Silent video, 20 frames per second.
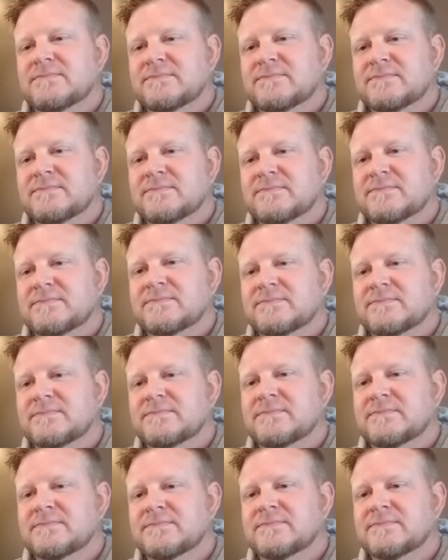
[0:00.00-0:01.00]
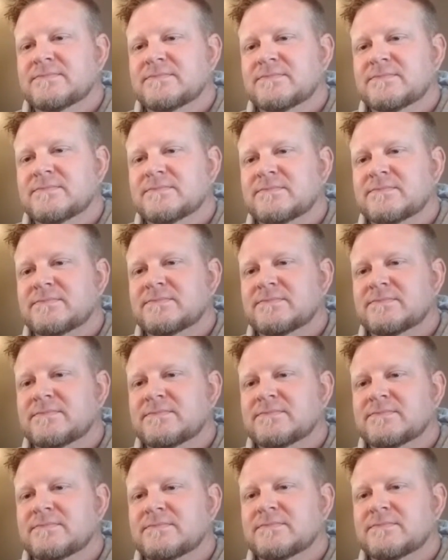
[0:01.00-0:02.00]

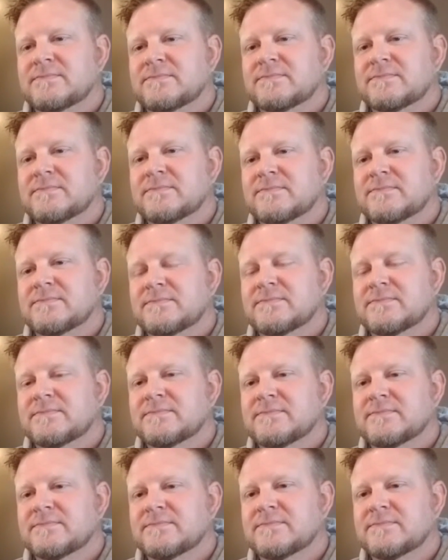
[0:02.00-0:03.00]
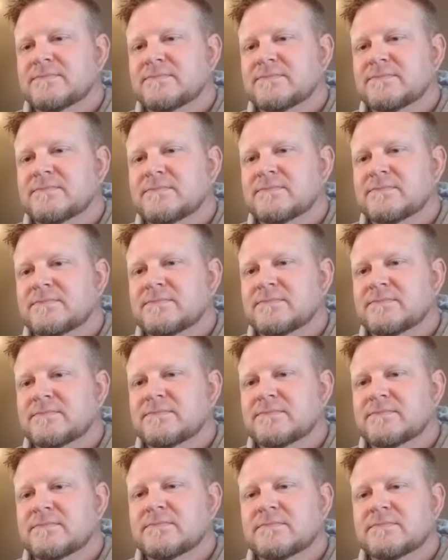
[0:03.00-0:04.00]

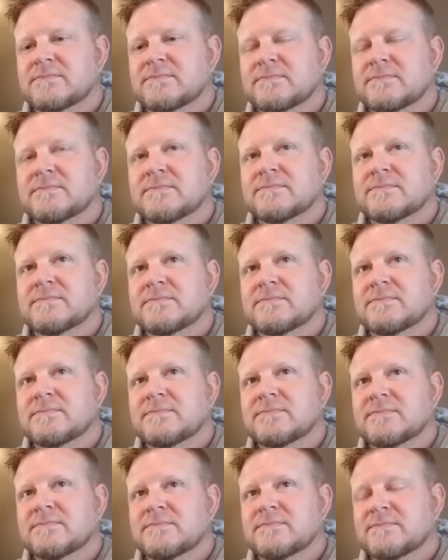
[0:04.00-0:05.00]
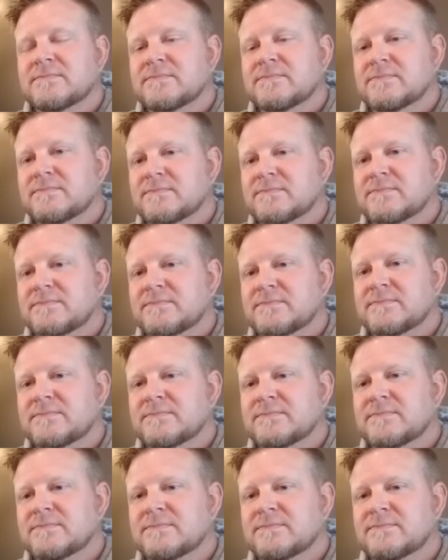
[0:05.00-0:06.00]

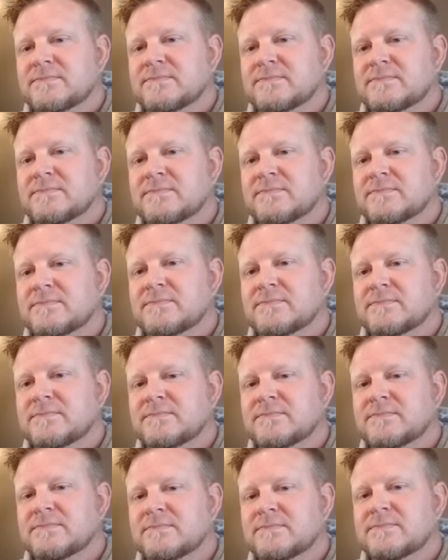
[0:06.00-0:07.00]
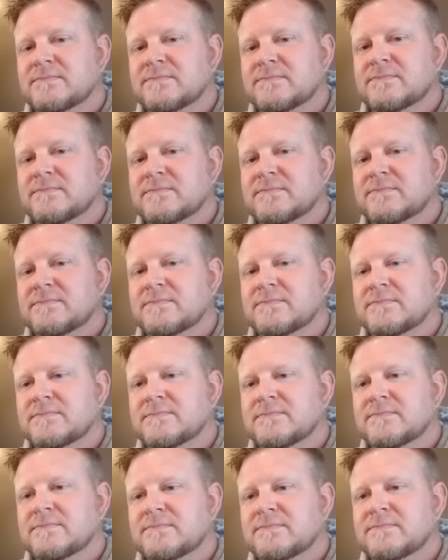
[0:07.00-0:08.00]
The person shown says nothing.